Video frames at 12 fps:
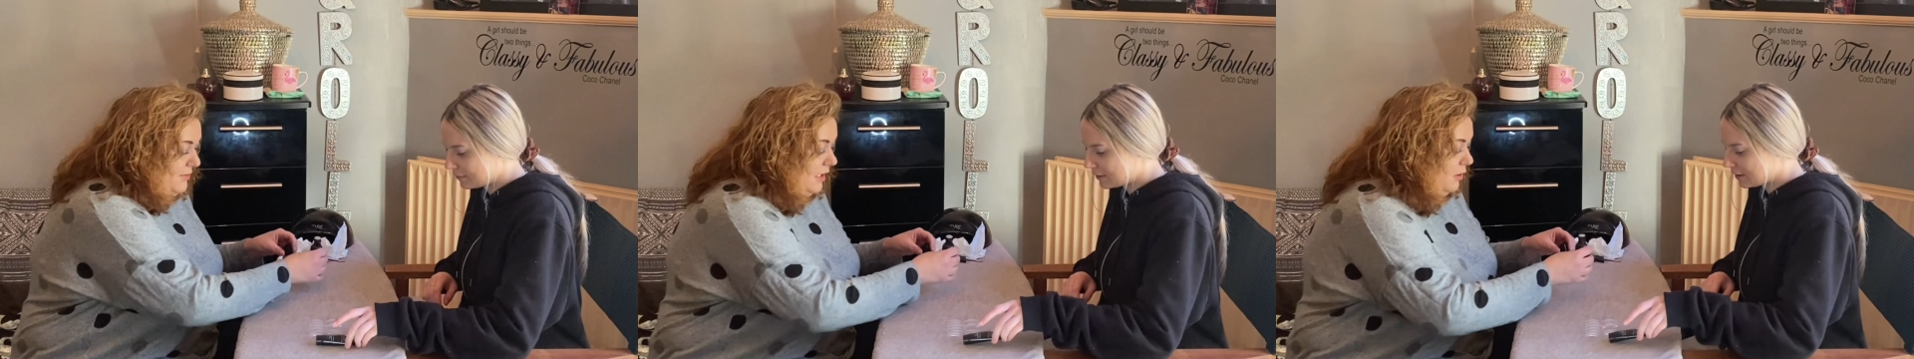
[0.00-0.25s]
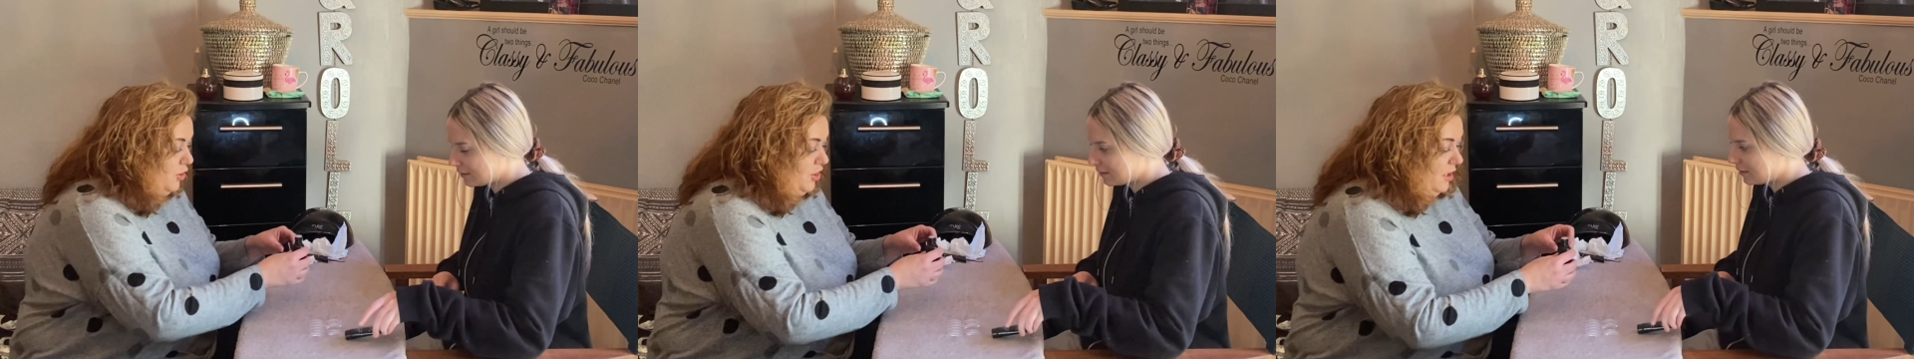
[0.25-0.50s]

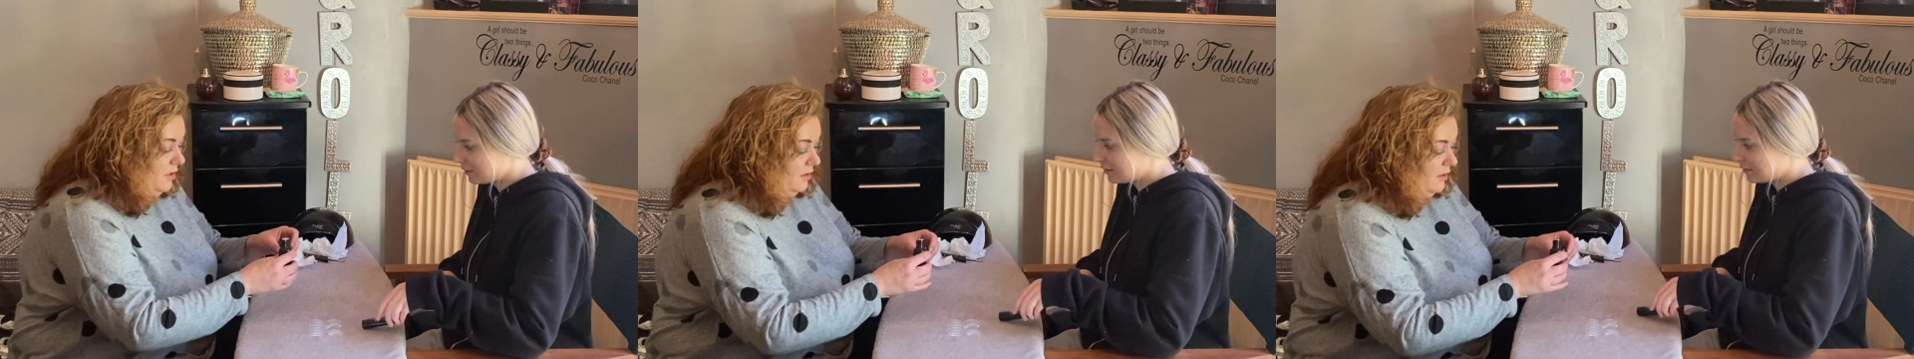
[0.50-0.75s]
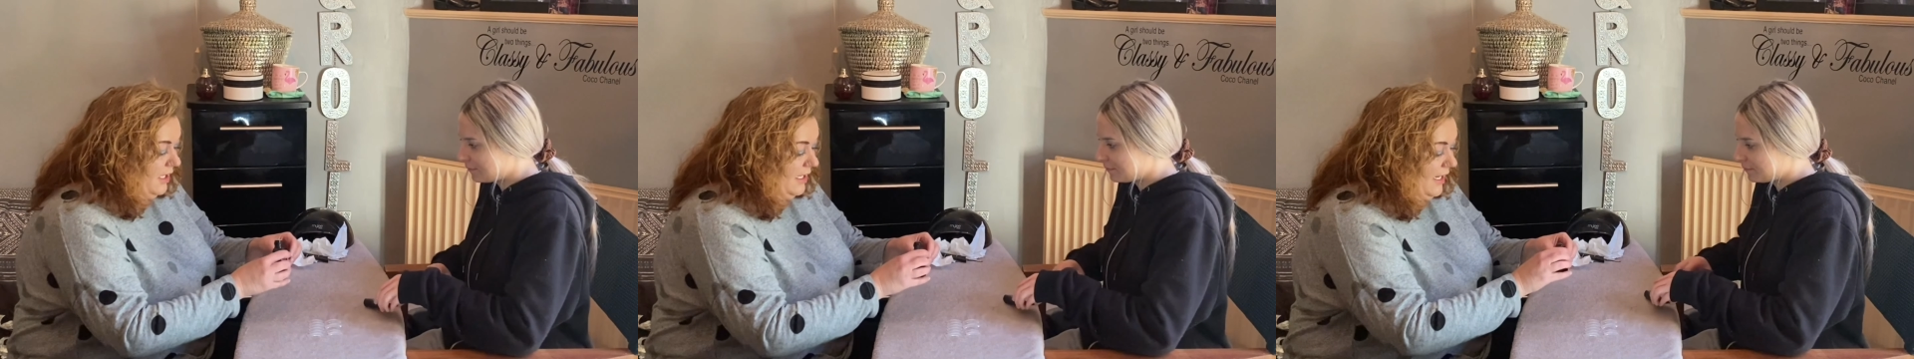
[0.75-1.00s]
Speaker 1: solution
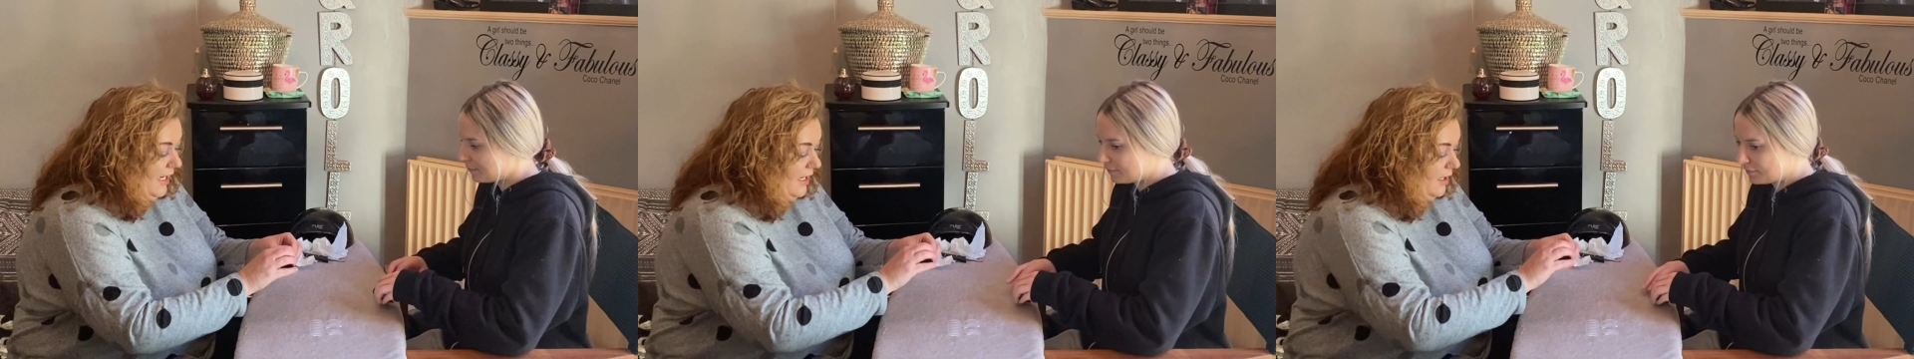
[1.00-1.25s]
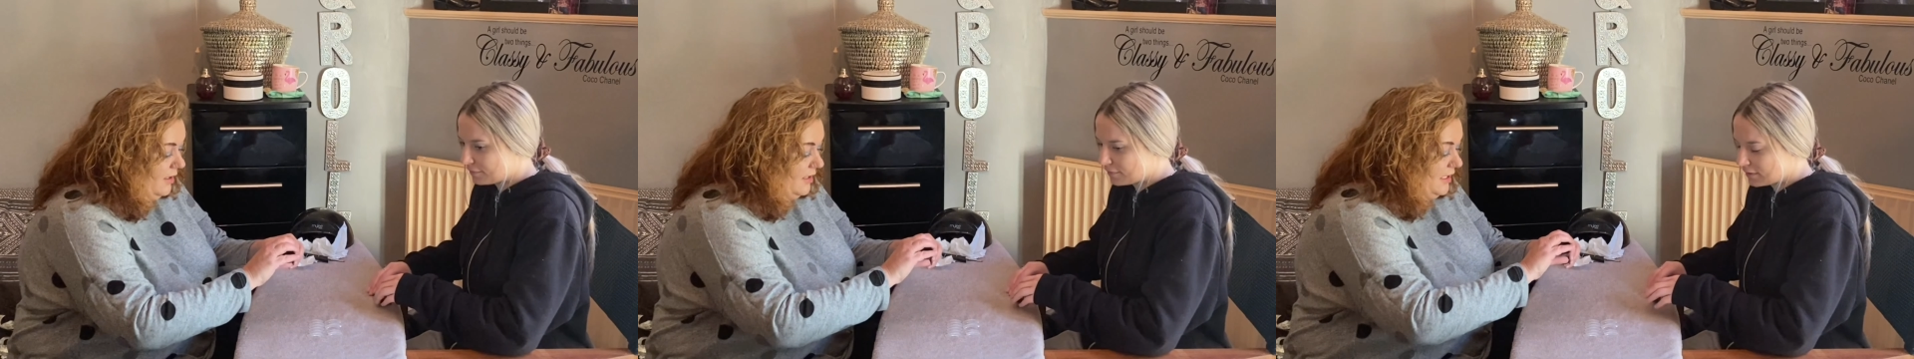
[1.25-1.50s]
in
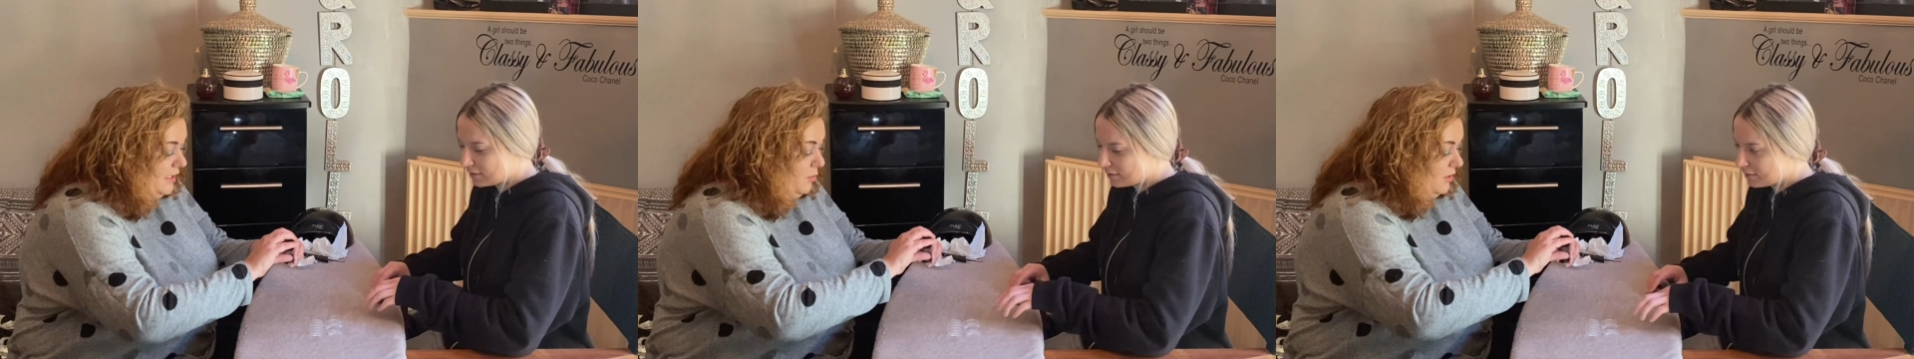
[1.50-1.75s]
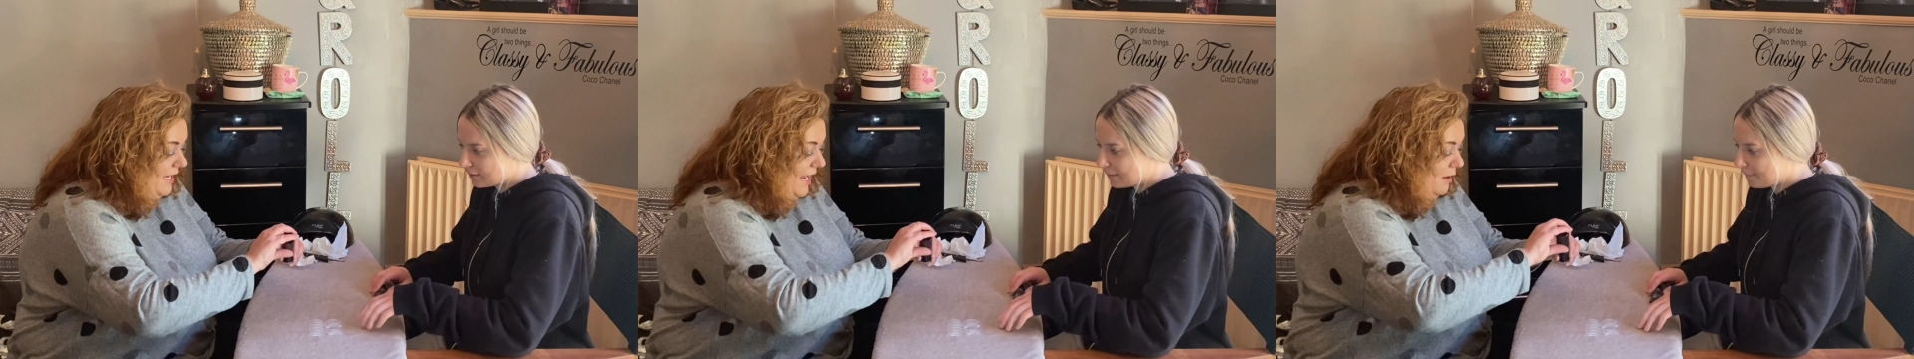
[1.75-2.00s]
here because this is
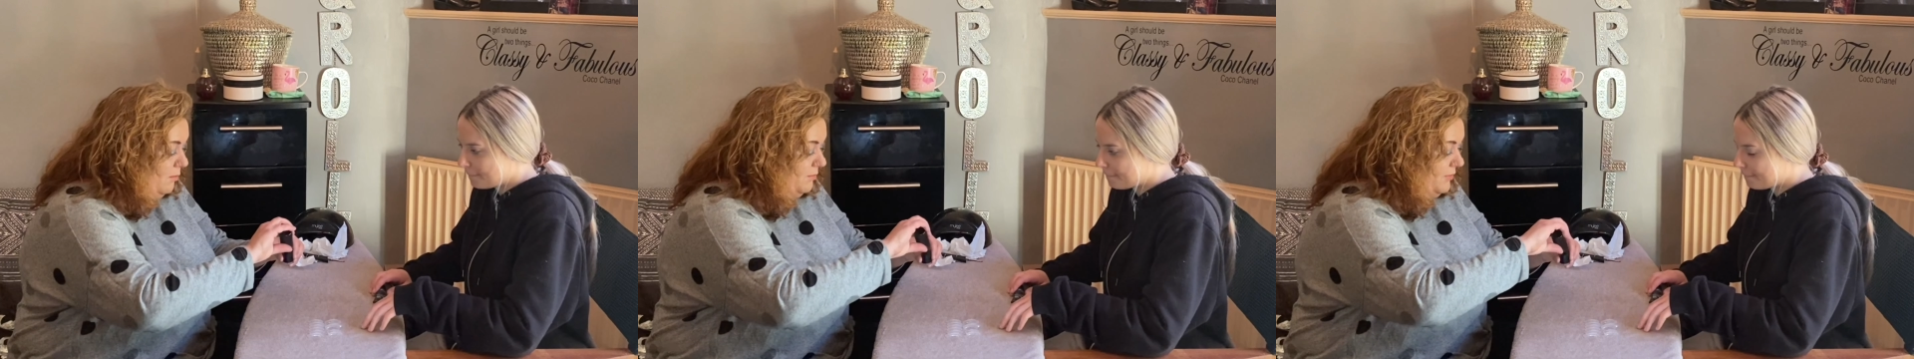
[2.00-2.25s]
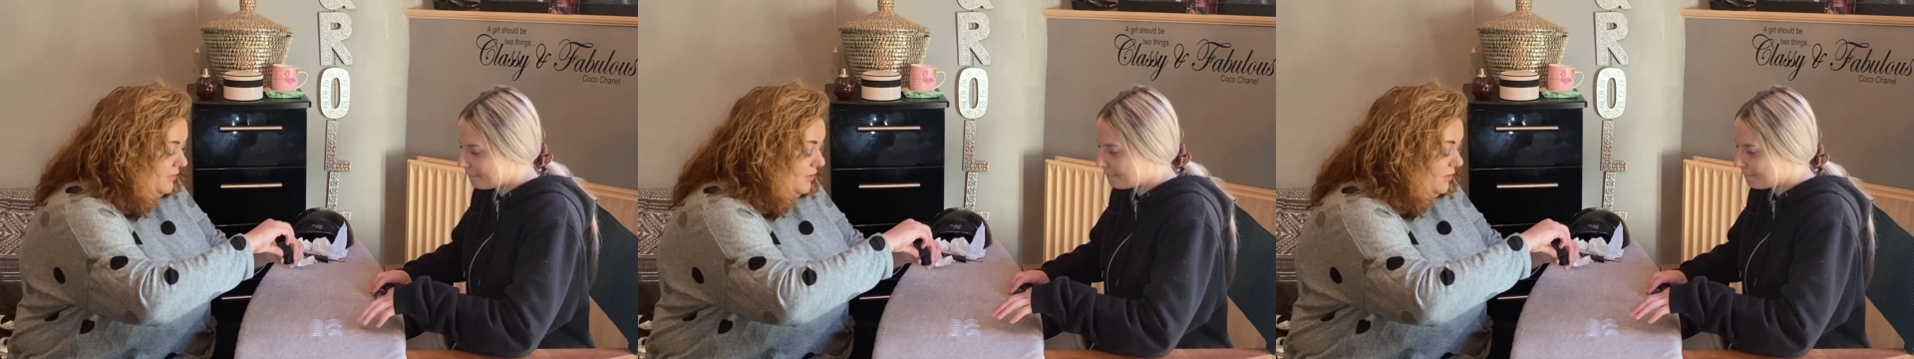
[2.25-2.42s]
what helps